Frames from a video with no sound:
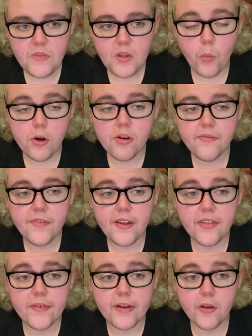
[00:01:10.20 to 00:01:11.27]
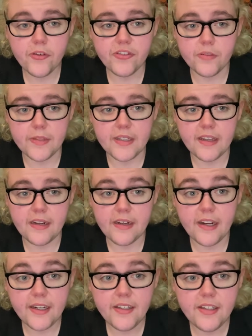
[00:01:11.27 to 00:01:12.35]
Word of Faith Fellowship began in
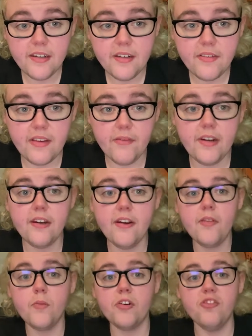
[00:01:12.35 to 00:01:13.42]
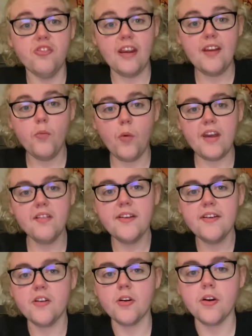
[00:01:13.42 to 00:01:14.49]
1979 when Jane
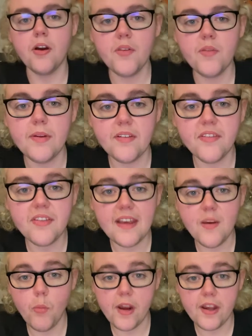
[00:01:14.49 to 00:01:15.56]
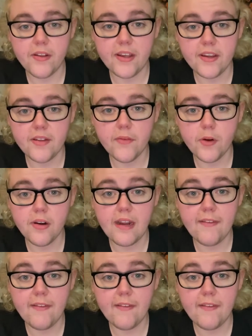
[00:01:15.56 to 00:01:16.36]
Whaley and her husband Sam Whaley converted a